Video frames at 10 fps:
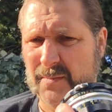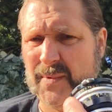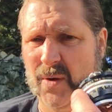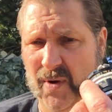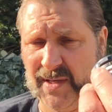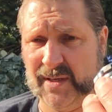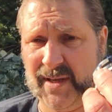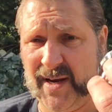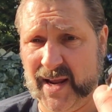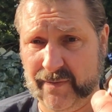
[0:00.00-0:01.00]
there isn't
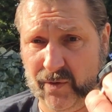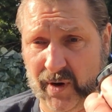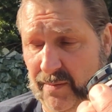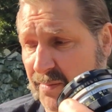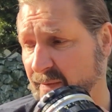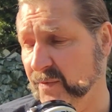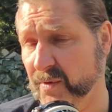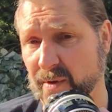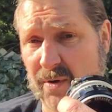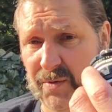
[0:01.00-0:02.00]
a need for it. But for
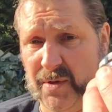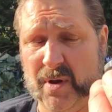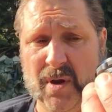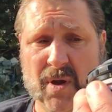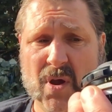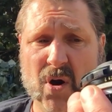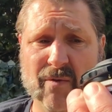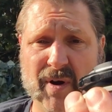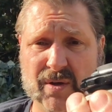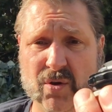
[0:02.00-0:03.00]
those
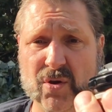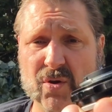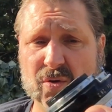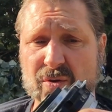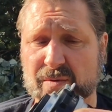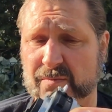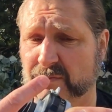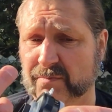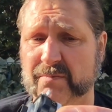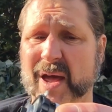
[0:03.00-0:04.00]
of us who use
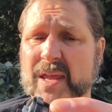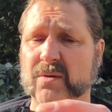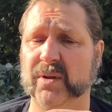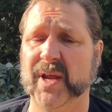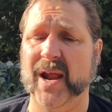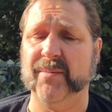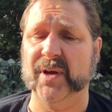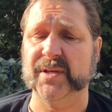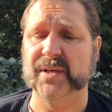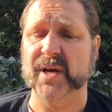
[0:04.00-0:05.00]
manual
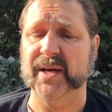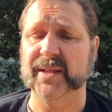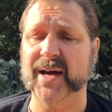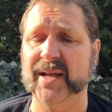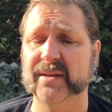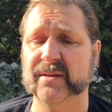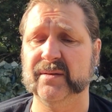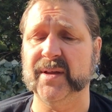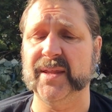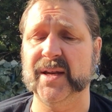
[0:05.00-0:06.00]
cameras,
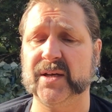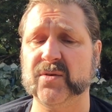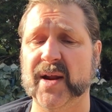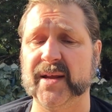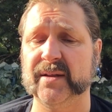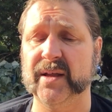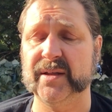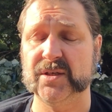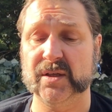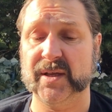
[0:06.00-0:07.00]
non-electronic,
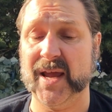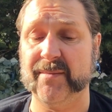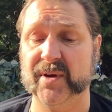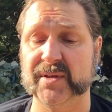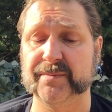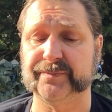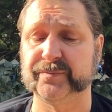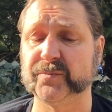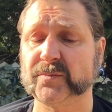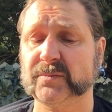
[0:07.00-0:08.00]
non-digital cameras,
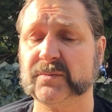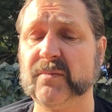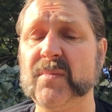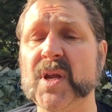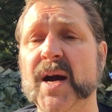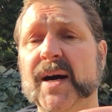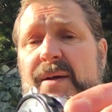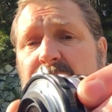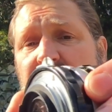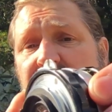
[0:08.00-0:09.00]

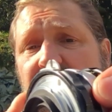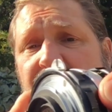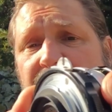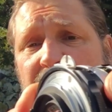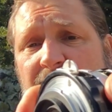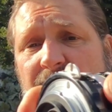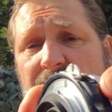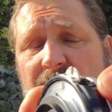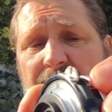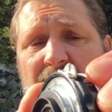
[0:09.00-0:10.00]
this is
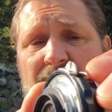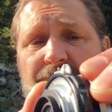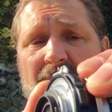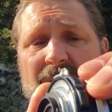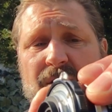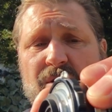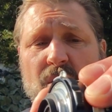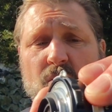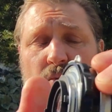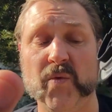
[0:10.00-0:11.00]
a big advantage.
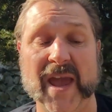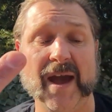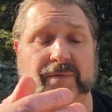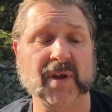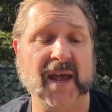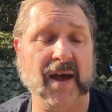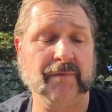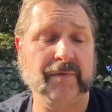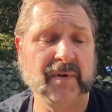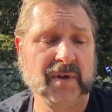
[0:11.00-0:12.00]
So we have to
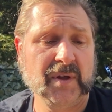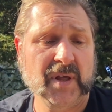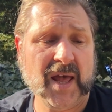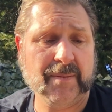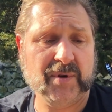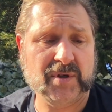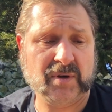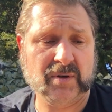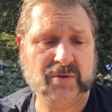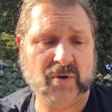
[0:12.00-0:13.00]
have aperture
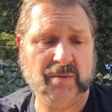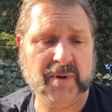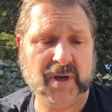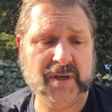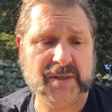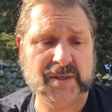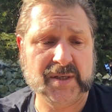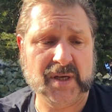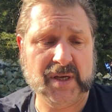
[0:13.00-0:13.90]
control, because